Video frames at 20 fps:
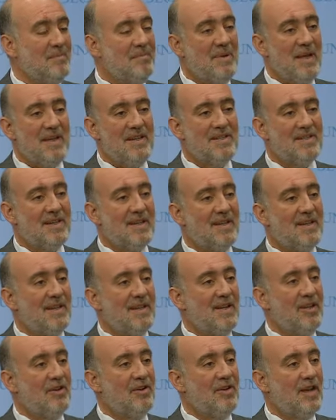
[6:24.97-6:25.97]

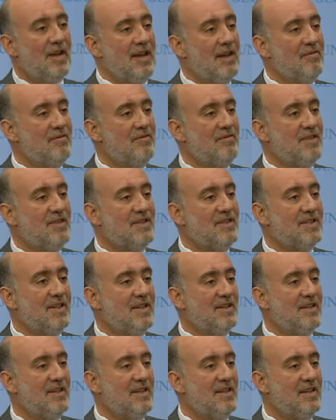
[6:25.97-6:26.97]
basically on every
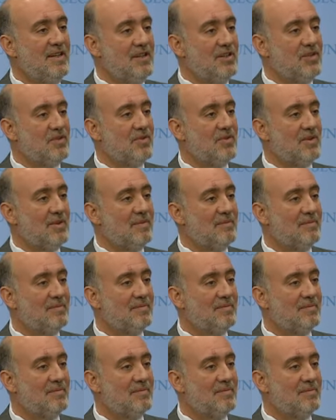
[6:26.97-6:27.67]
city in Israel.